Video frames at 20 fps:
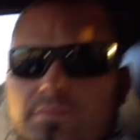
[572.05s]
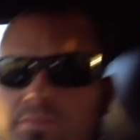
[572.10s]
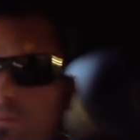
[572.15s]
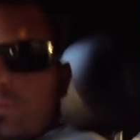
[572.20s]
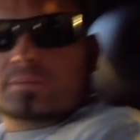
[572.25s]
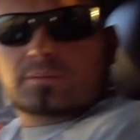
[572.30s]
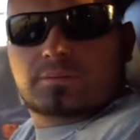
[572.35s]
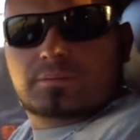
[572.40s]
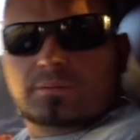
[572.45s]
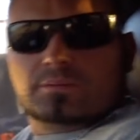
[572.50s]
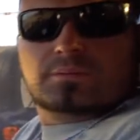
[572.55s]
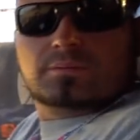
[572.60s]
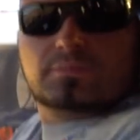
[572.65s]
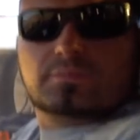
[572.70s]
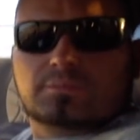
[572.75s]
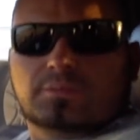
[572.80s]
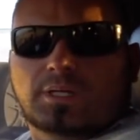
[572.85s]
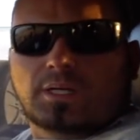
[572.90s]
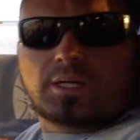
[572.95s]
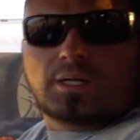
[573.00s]
Are you? How excited are
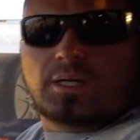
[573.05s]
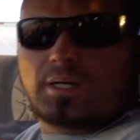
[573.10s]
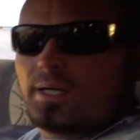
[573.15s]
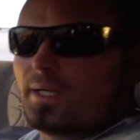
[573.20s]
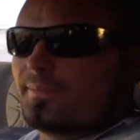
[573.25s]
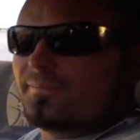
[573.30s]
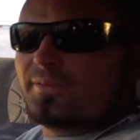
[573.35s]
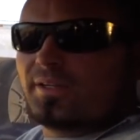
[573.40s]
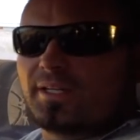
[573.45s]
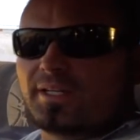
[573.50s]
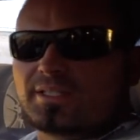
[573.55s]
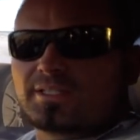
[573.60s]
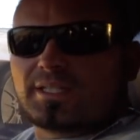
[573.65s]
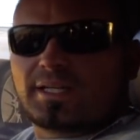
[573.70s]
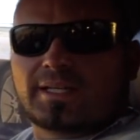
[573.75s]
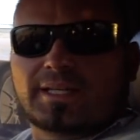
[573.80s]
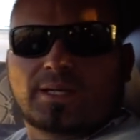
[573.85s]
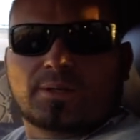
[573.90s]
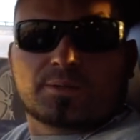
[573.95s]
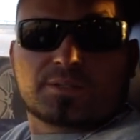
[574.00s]
you for this? I'm very
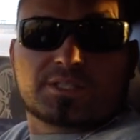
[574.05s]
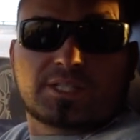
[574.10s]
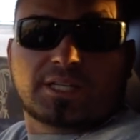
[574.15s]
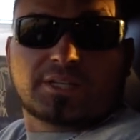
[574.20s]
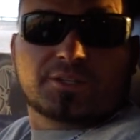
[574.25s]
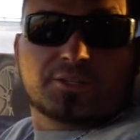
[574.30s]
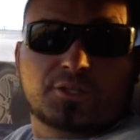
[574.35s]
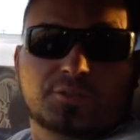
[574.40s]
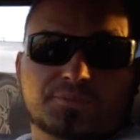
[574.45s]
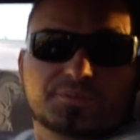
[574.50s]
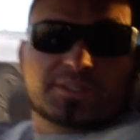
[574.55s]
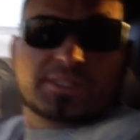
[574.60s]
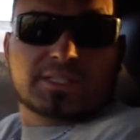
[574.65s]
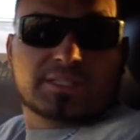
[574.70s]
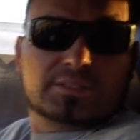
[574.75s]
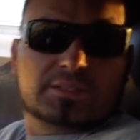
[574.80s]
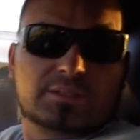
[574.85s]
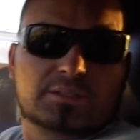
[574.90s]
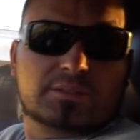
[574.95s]
excited. How excited are you for this?